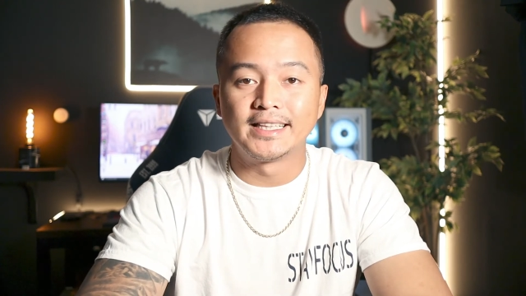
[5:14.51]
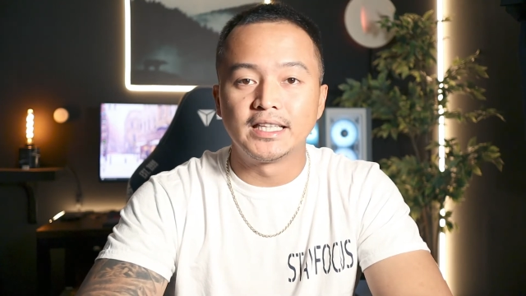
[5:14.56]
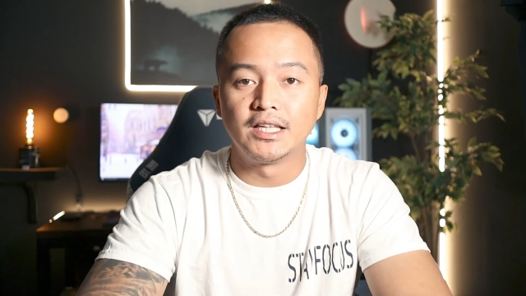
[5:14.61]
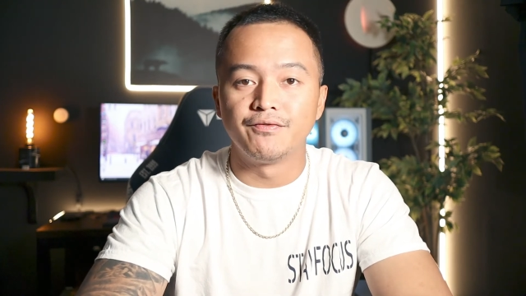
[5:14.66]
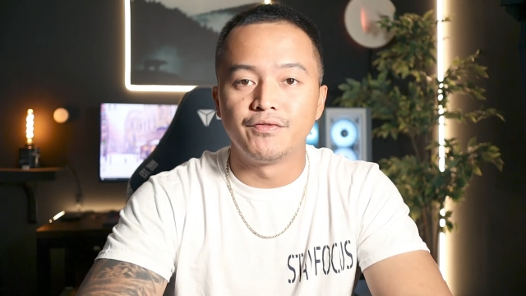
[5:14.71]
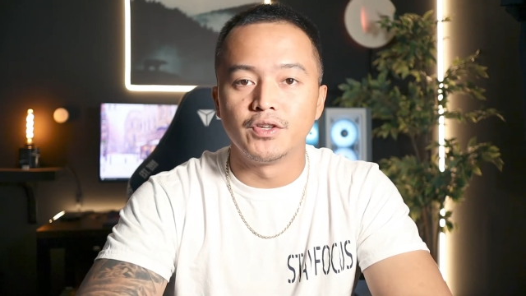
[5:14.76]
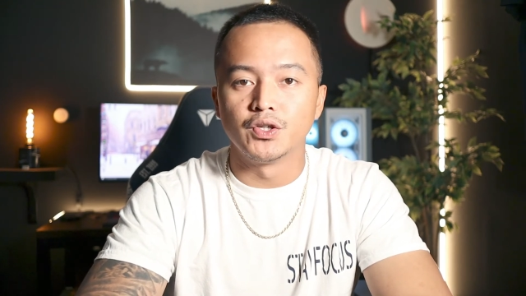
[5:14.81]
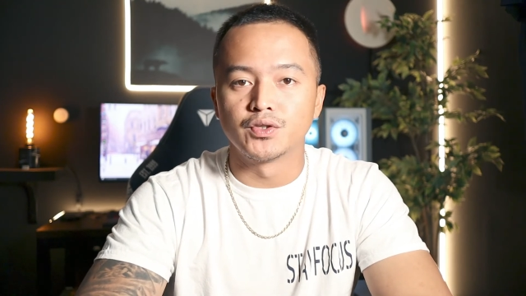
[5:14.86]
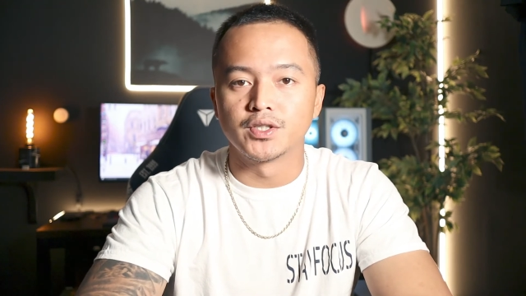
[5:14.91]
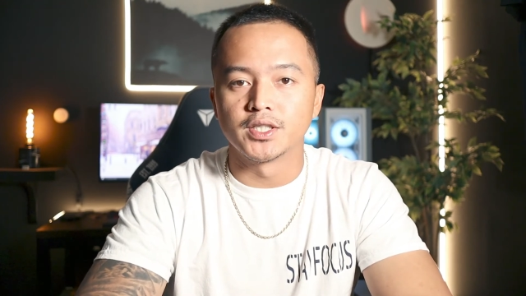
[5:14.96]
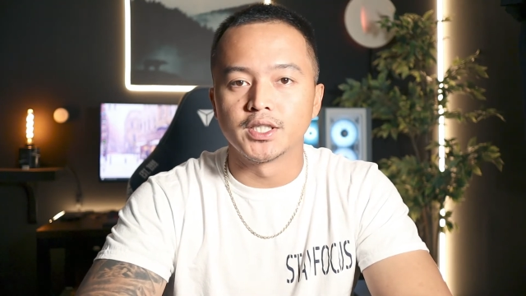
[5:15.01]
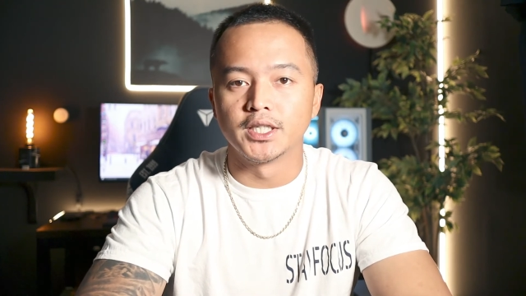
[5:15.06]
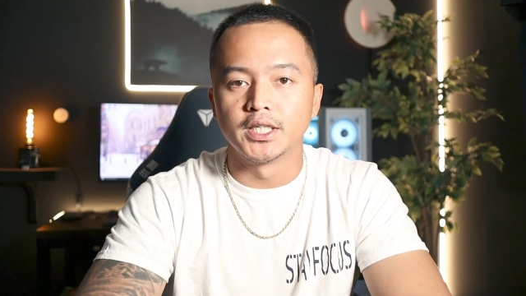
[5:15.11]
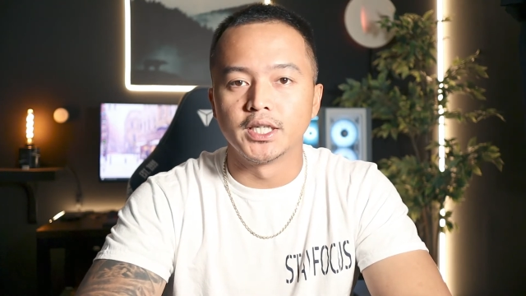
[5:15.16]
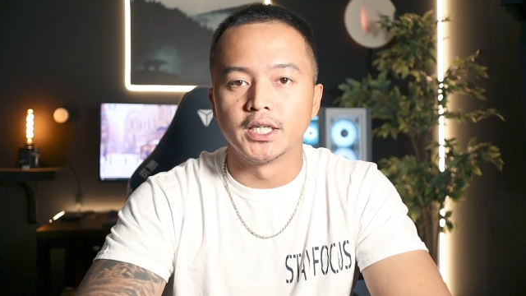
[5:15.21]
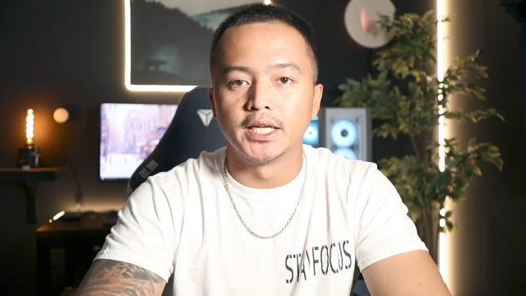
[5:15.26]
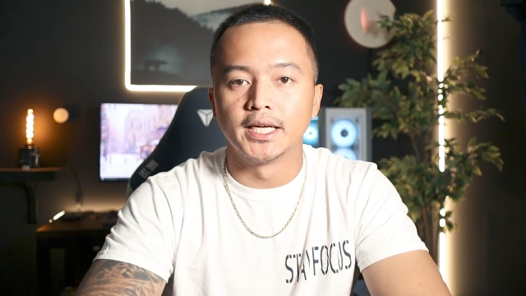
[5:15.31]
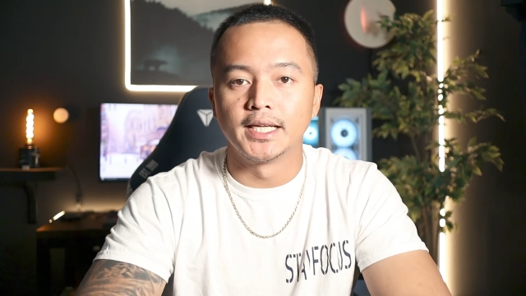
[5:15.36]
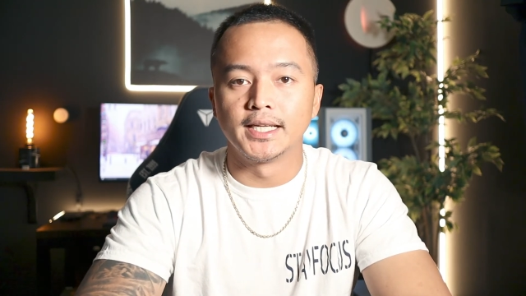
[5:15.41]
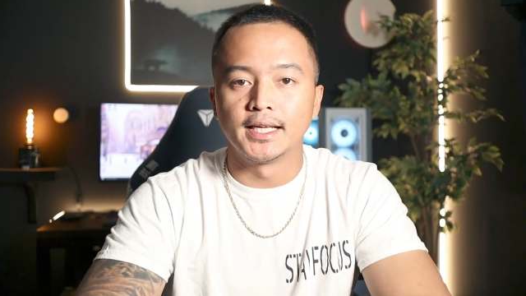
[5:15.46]

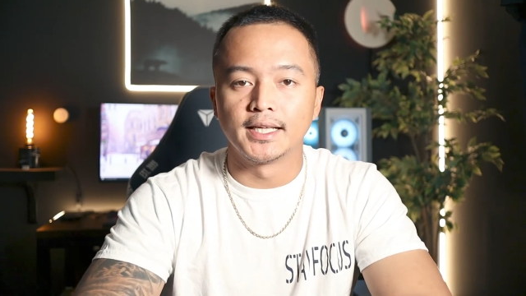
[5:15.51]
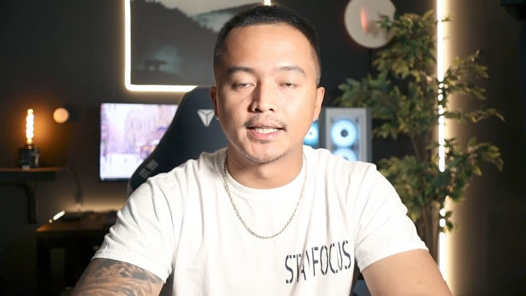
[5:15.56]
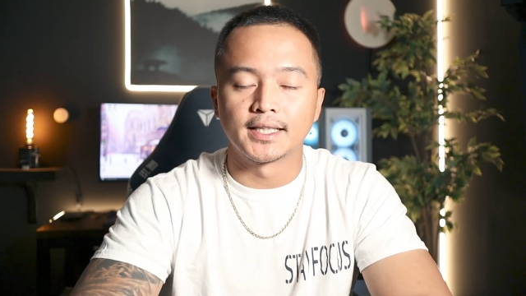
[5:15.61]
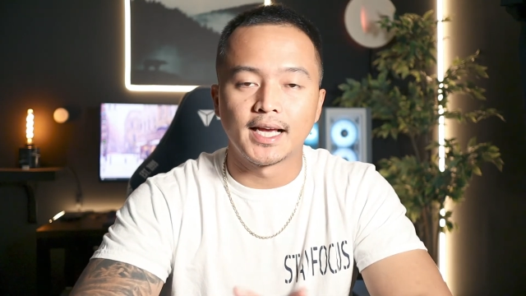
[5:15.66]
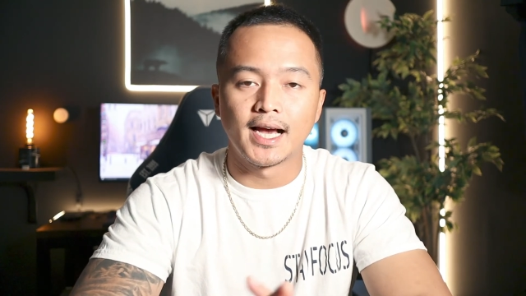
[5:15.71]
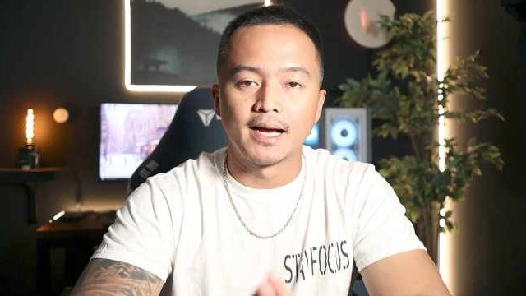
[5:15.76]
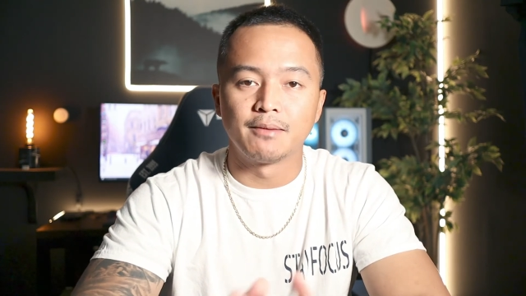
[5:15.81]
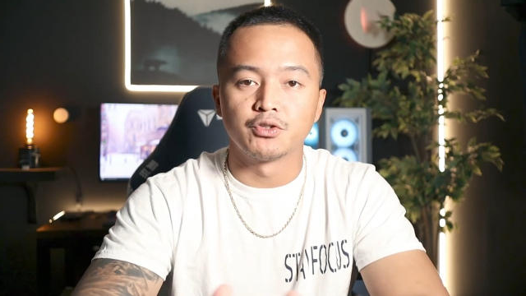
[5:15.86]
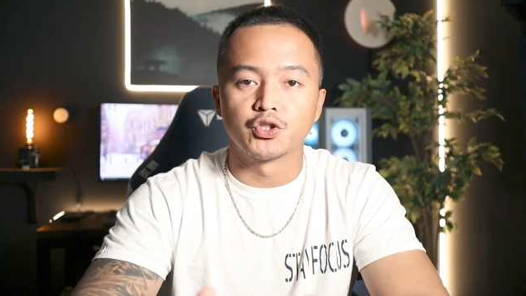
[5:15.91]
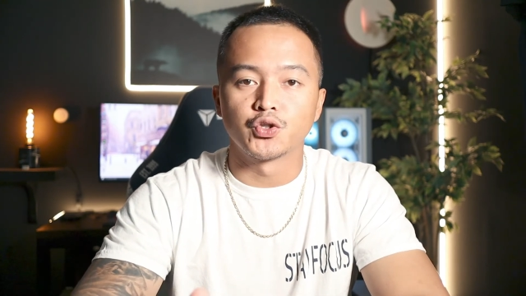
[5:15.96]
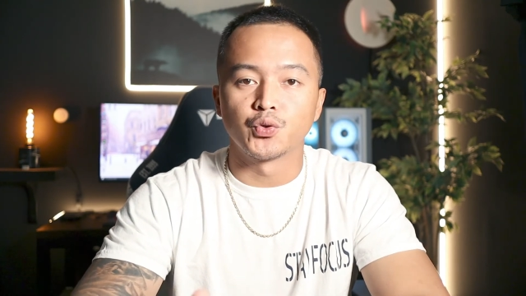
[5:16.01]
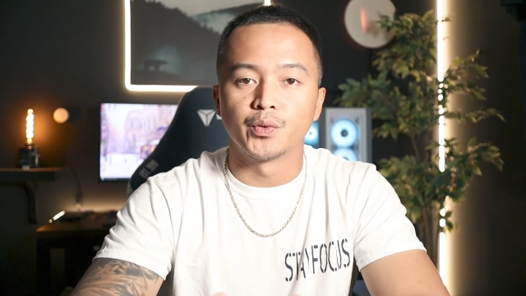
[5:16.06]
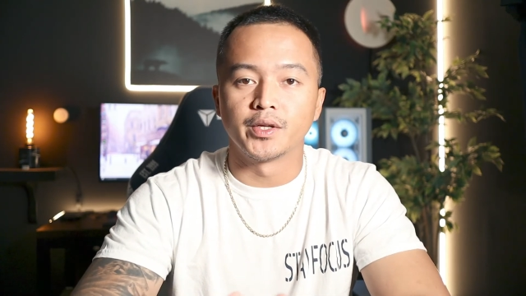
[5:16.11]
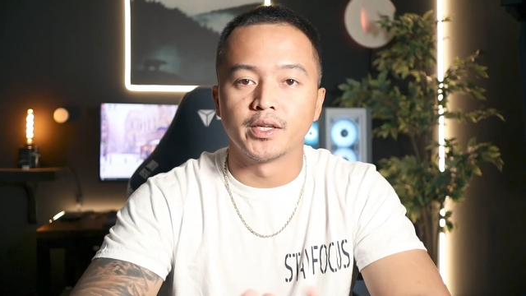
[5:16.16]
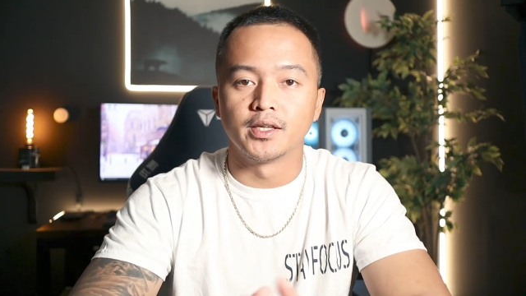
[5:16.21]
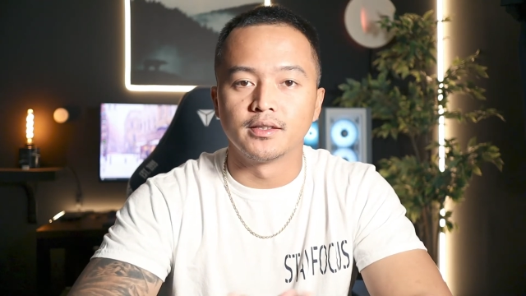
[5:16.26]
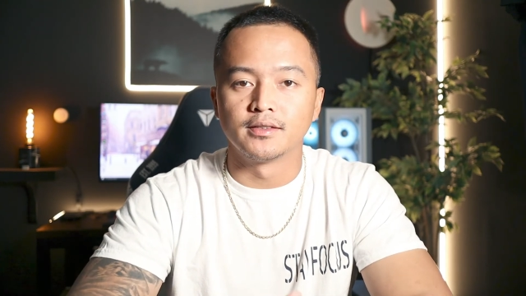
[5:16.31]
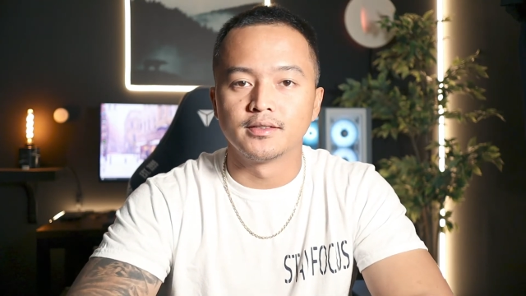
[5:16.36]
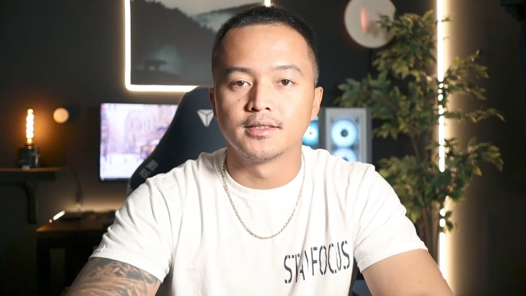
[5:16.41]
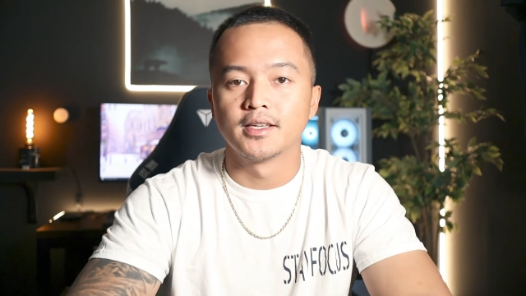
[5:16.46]
diffuser that it comes with
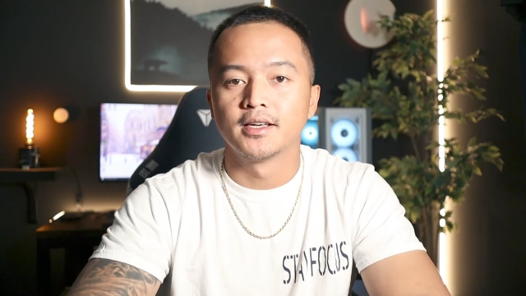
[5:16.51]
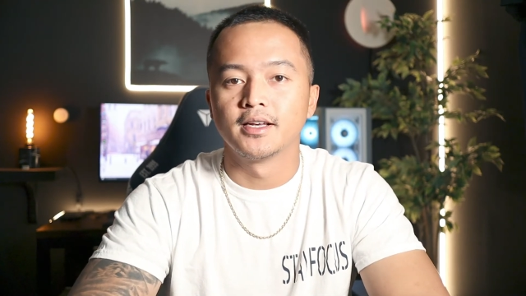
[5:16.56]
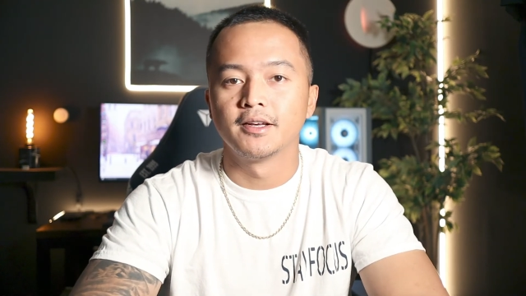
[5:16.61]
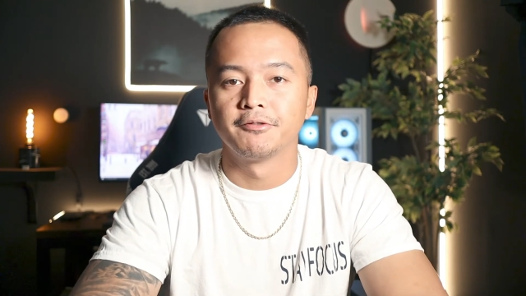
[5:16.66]
it.